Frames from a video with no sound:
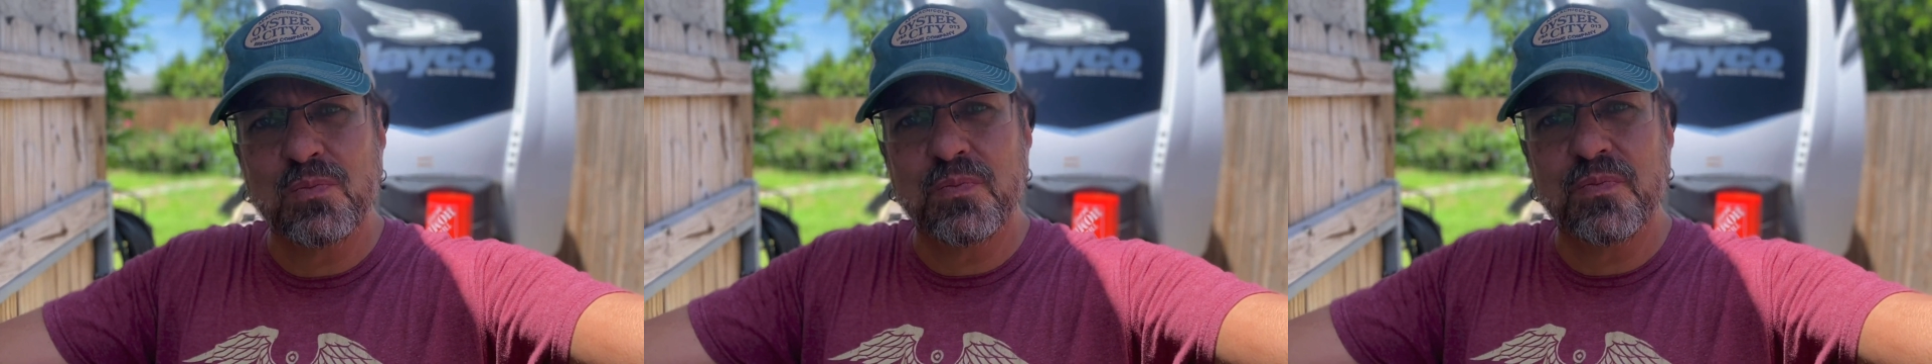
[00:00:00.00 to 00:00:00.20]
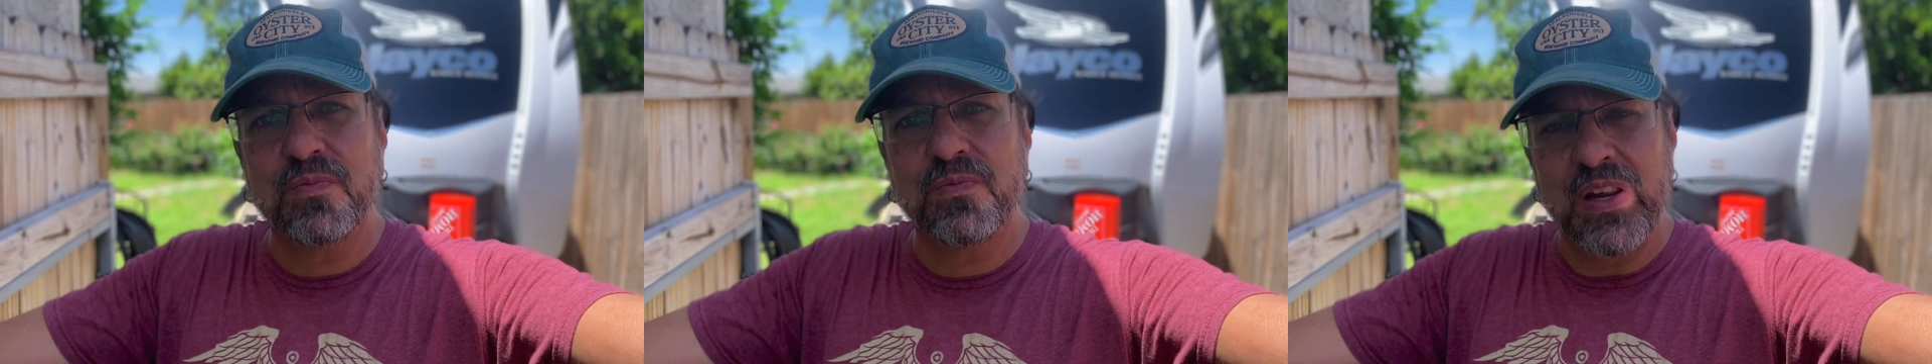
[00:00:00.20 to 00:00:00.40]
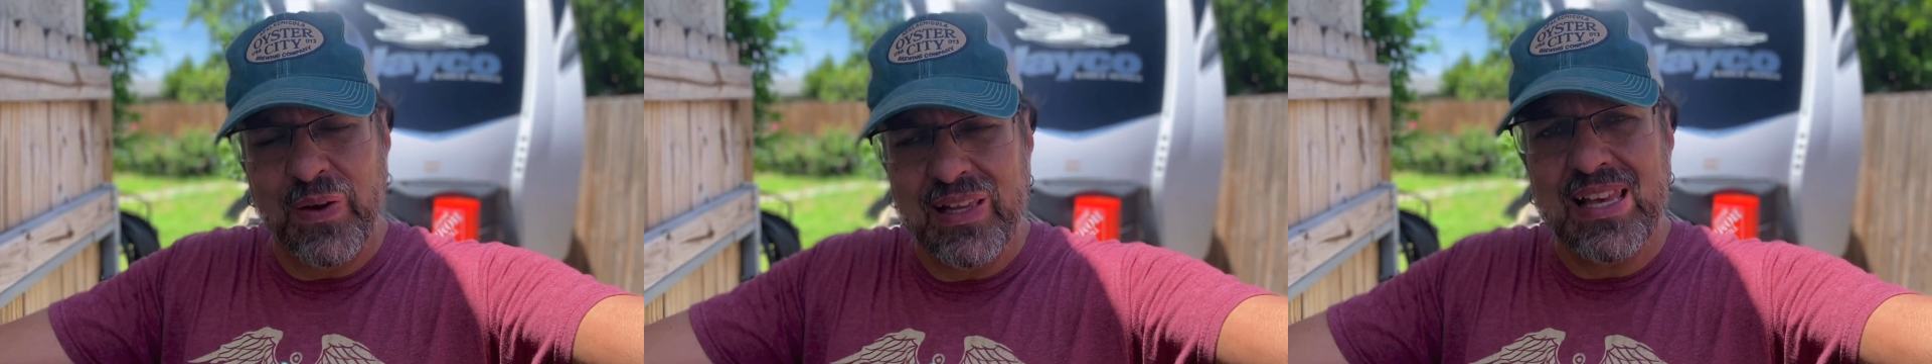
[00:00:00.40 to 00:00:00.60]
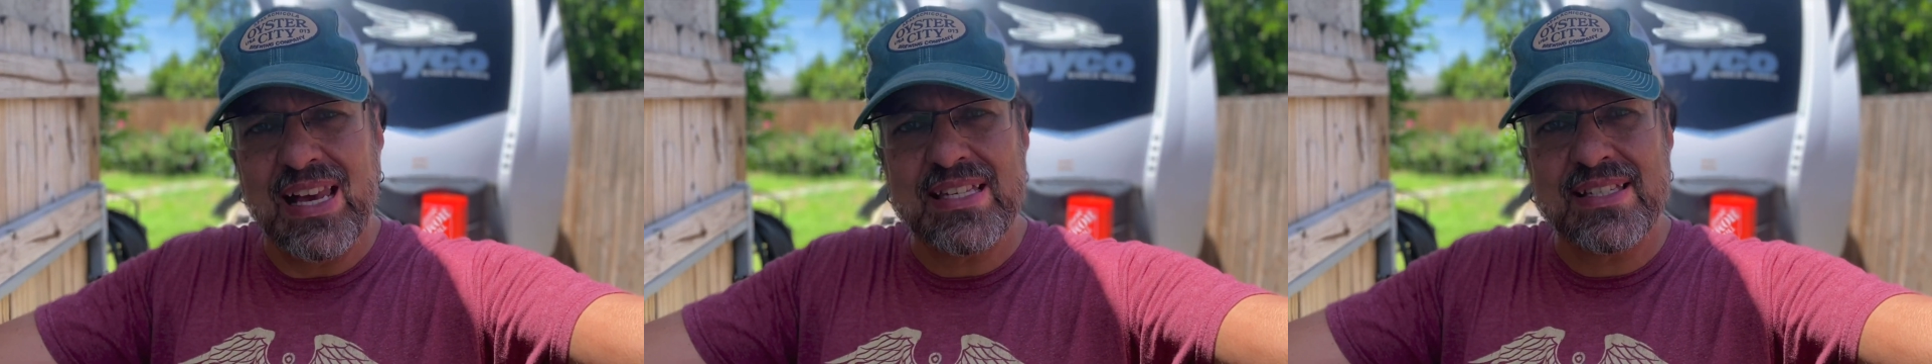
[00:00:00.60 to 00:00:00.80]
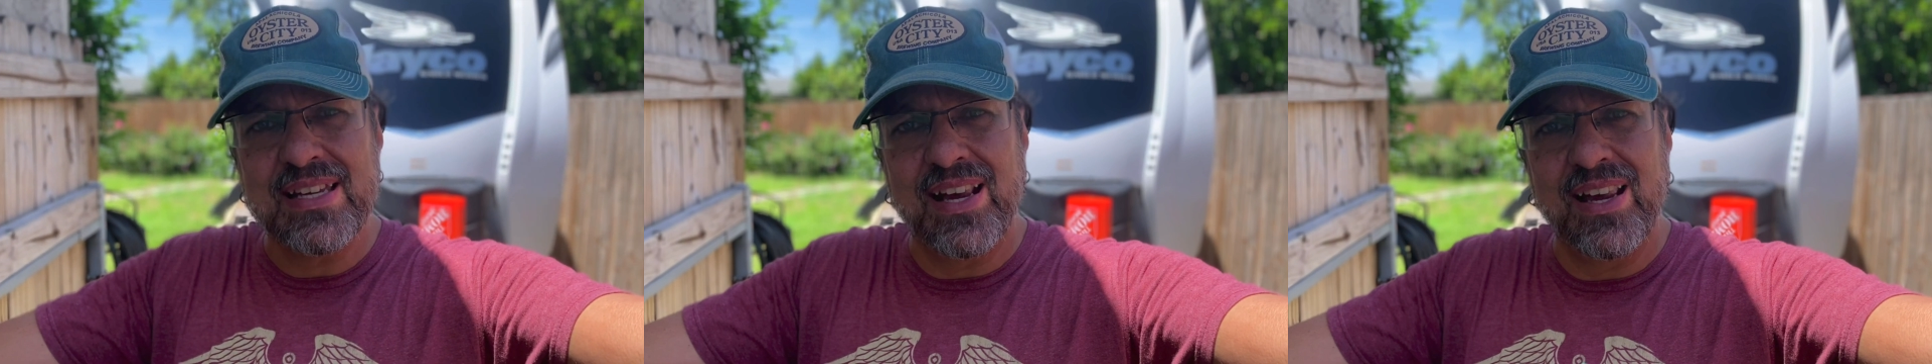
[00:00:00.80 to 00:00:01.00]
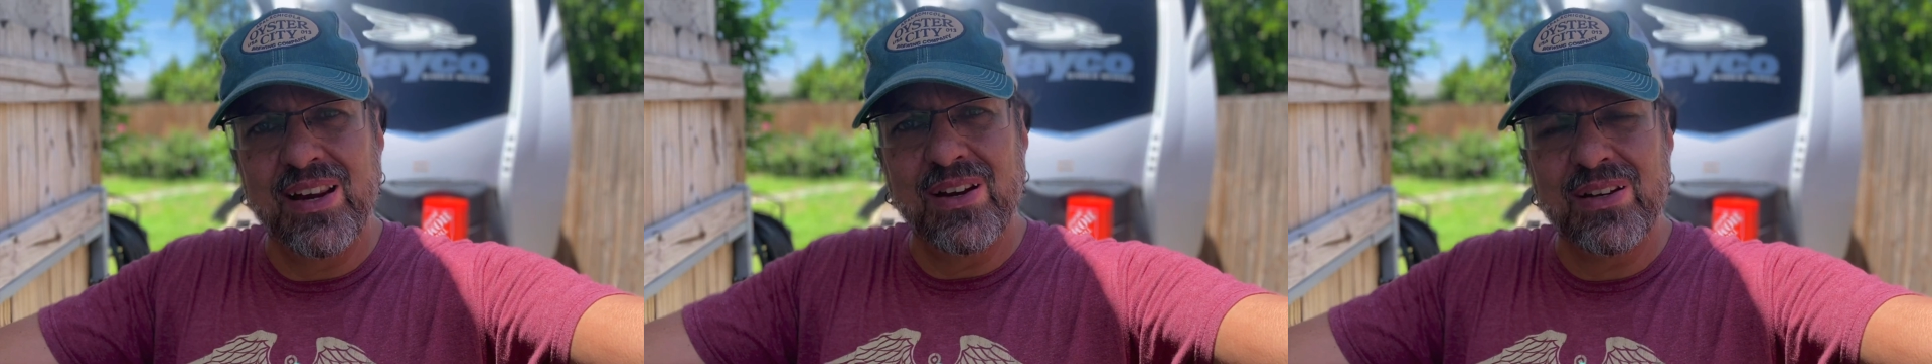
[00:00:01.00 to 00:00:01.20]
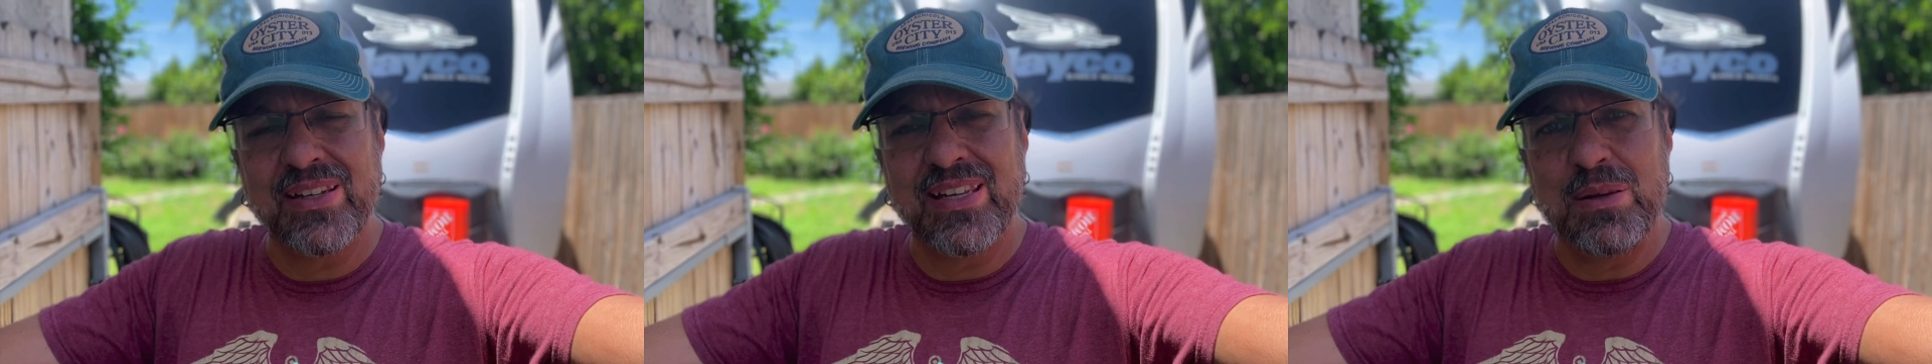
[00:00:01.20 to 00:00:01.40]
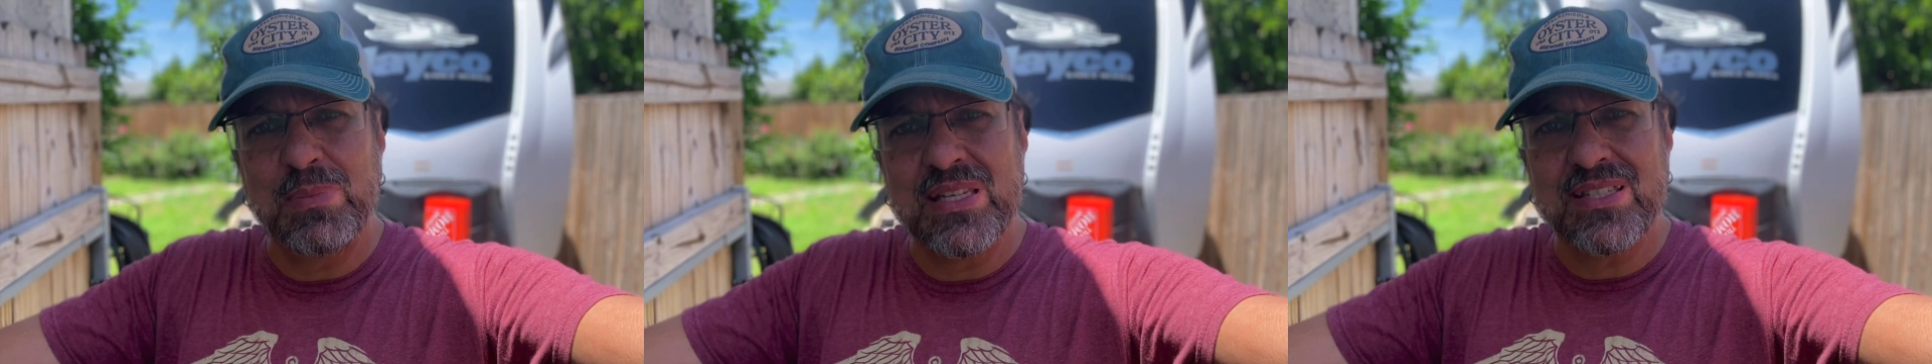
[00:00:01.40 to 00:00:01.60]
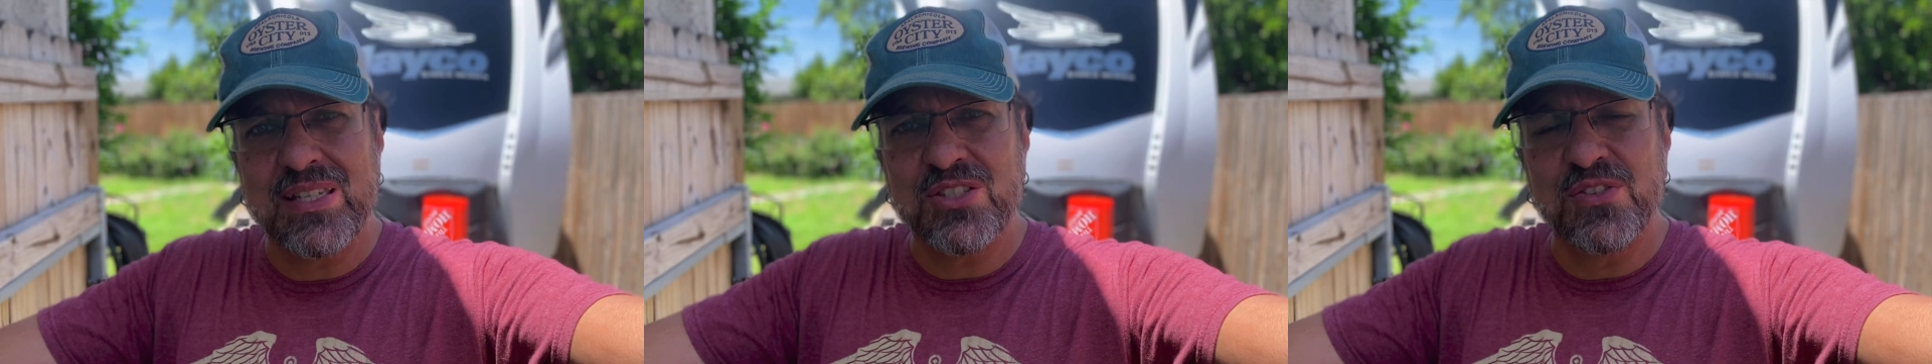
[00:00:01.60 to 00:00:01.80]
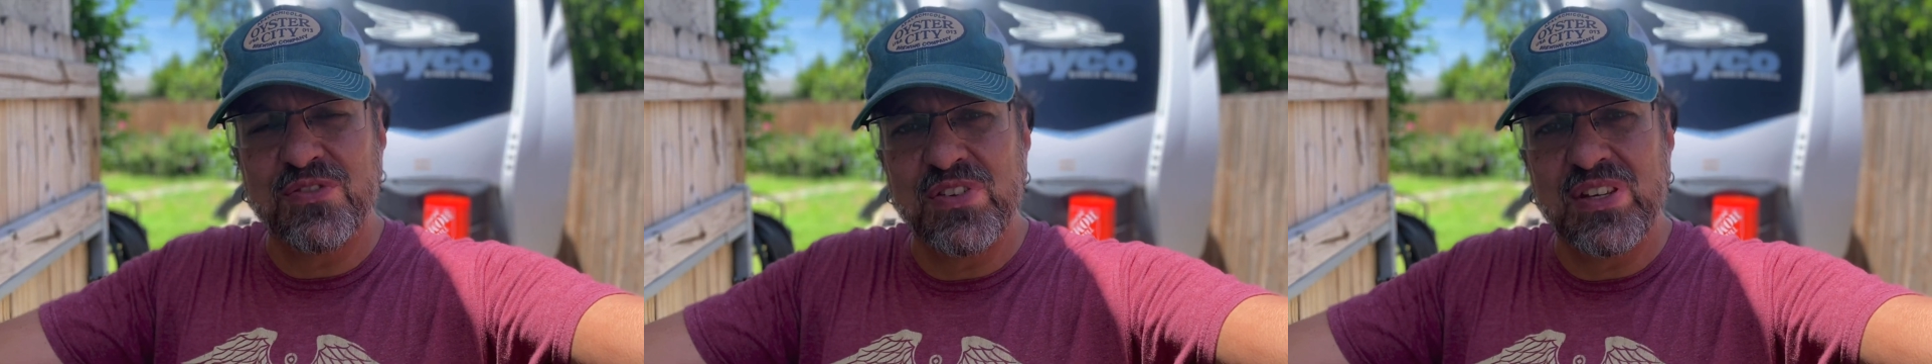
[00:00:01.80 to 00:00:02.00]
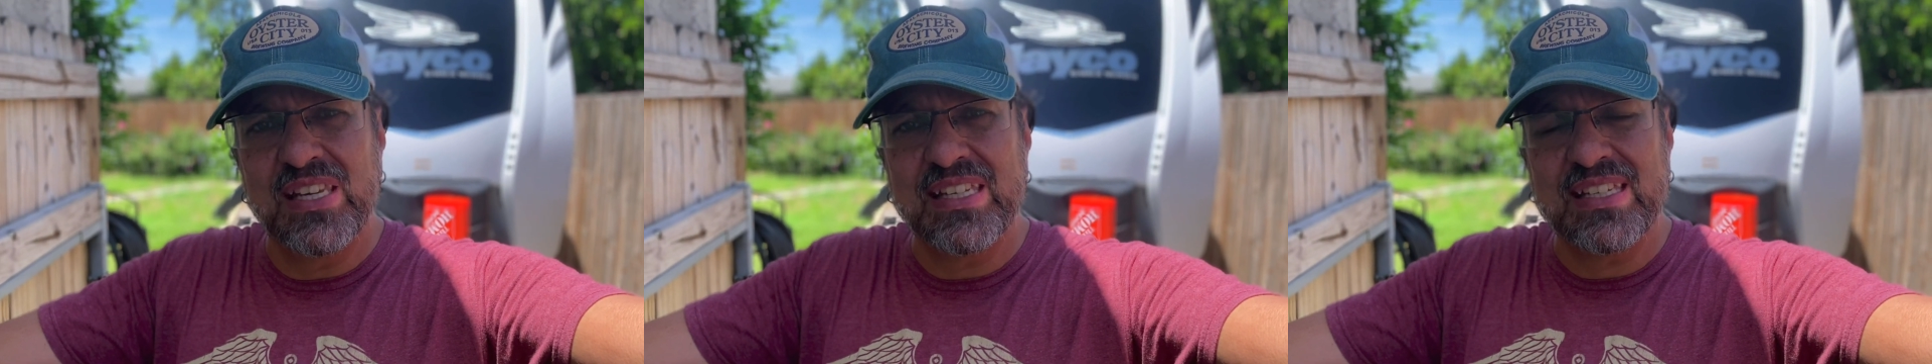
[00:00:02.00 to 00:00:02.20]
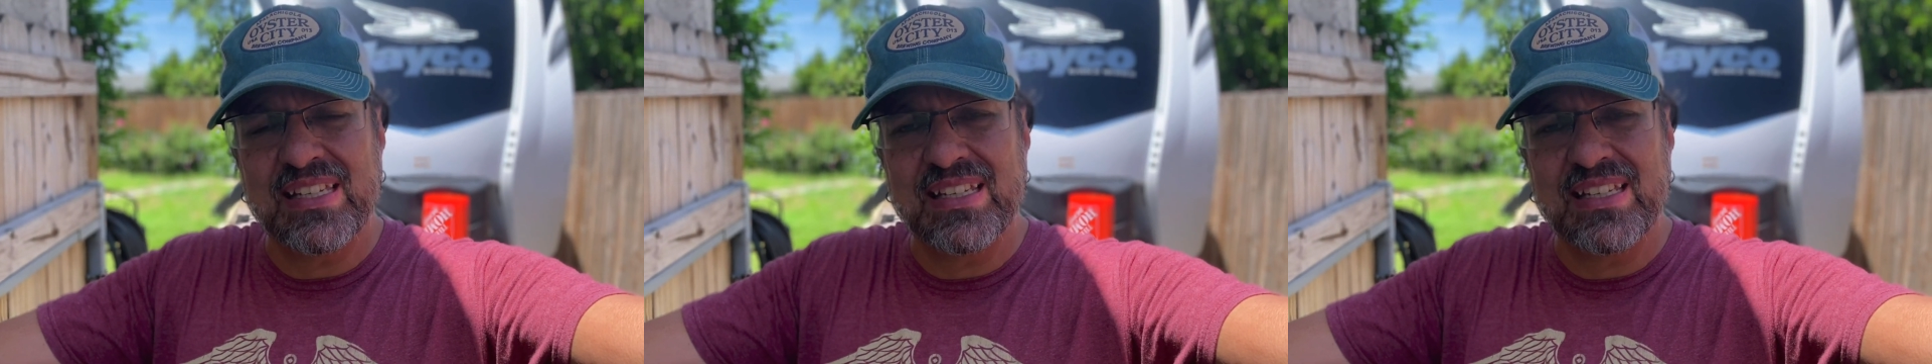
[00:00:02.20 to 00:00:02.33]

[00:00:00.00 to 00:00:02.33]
very last tire gave me such a fit,